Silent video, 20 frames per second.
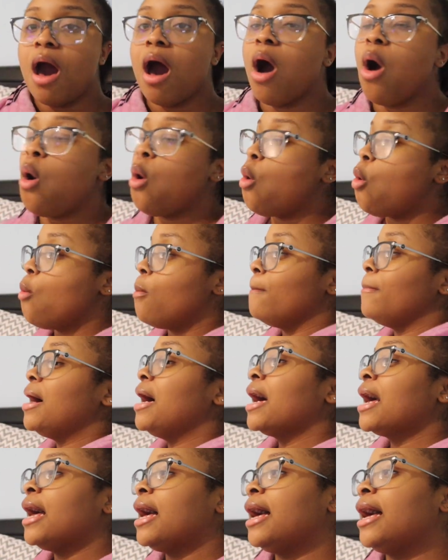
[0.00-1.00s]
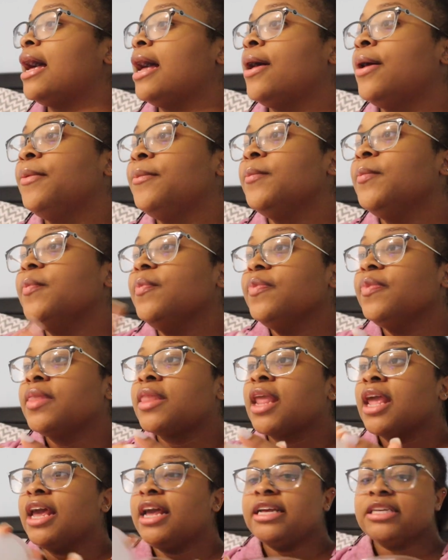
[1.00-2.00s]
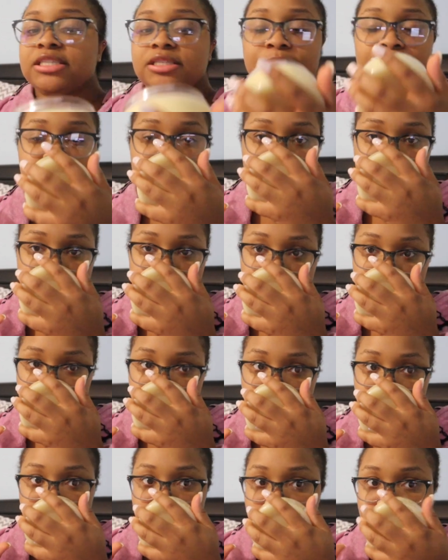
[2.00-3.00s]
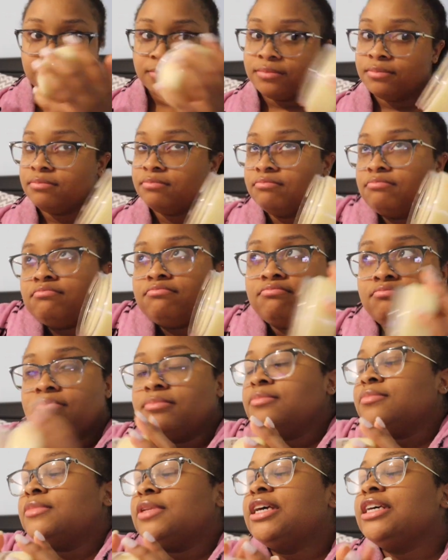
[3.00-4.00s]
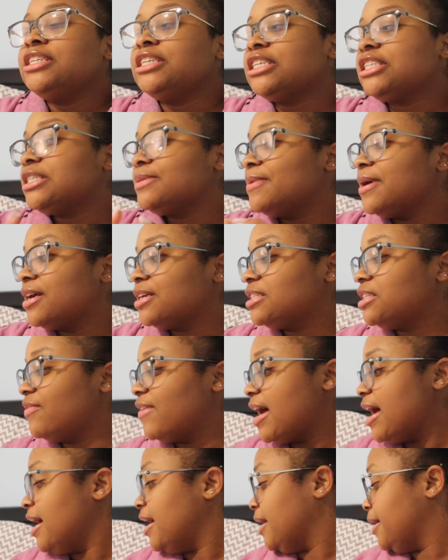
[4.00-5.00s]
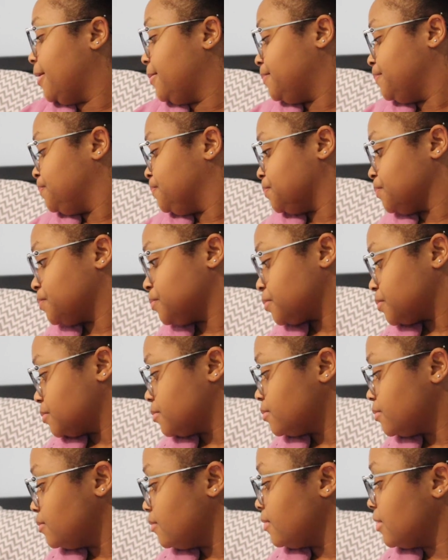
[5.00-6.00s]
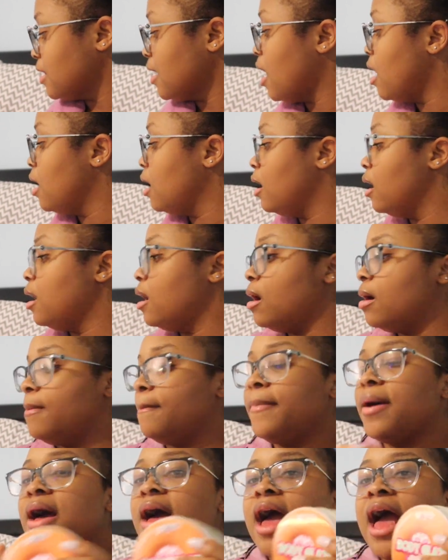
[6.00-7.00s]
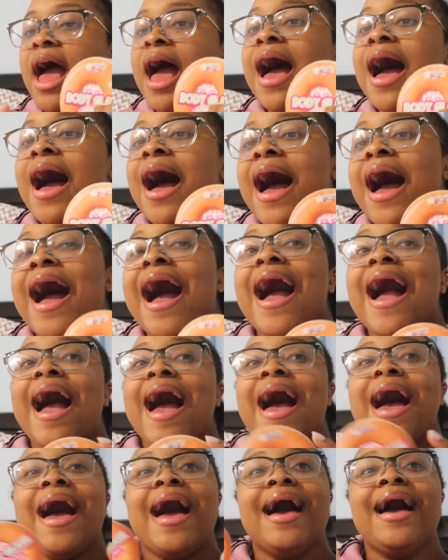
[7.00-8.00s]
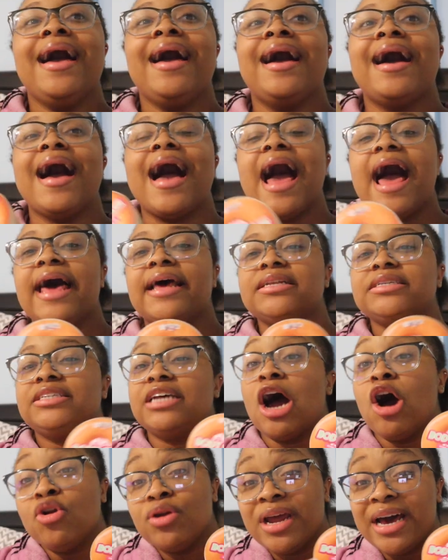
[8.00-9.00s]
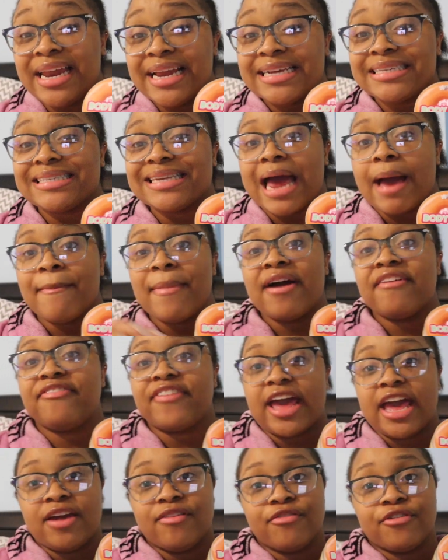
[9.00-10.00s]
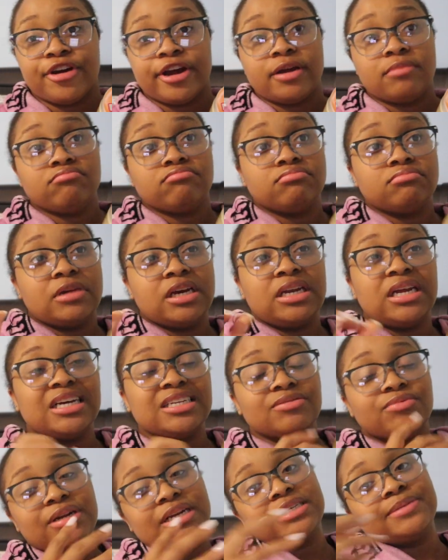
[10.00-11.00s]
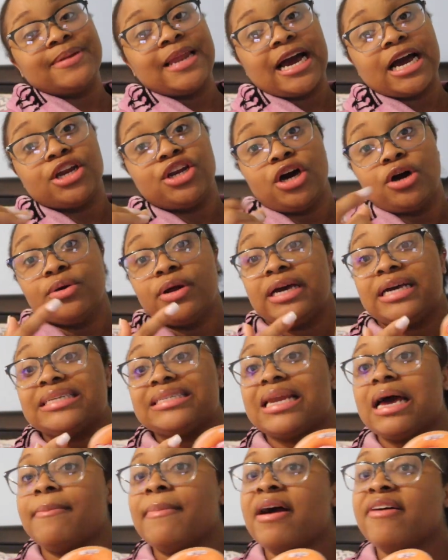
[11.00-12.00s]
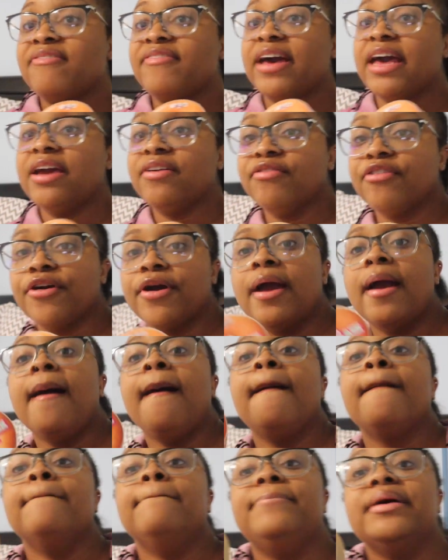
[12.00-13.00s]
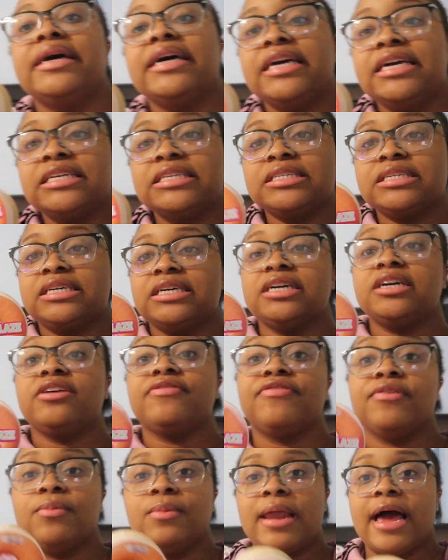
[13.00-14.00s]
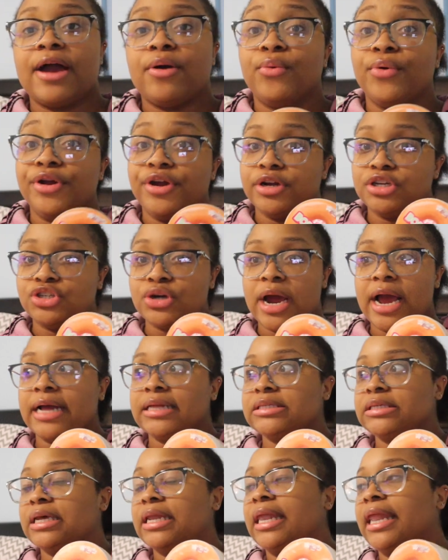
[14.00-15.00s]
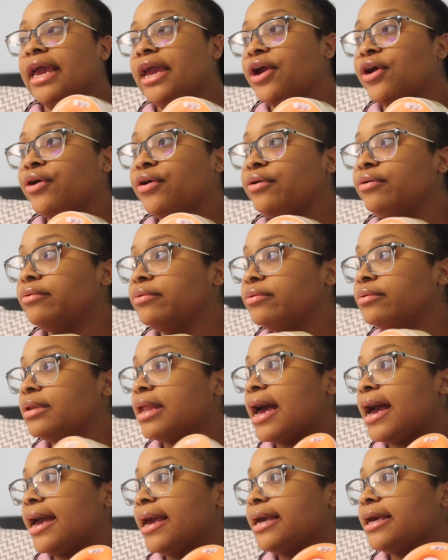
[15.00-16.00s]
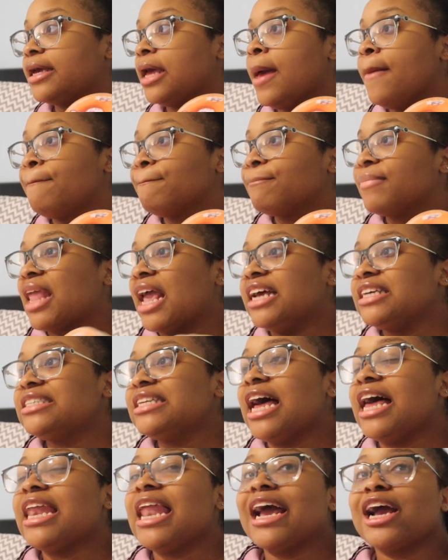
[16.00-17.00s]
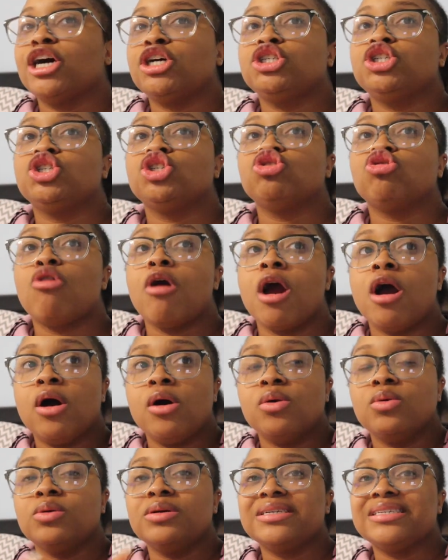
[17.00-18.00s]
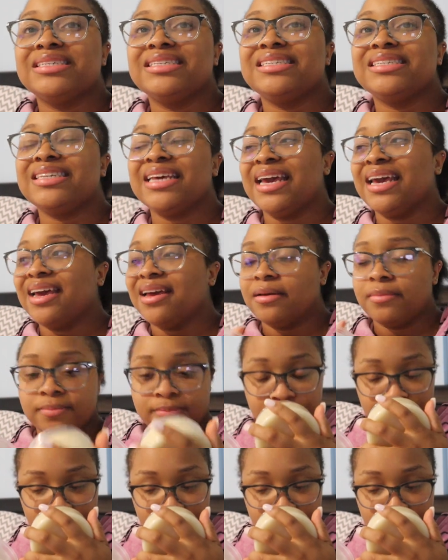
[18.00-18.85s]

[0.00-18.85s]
Oh my god. It smells it just smells divine. Um I I donut is not my favorite. It doesn't really smell like a donut. It's not my favorite, but it's good from like when you're trying to layer like it's not like a strong scent.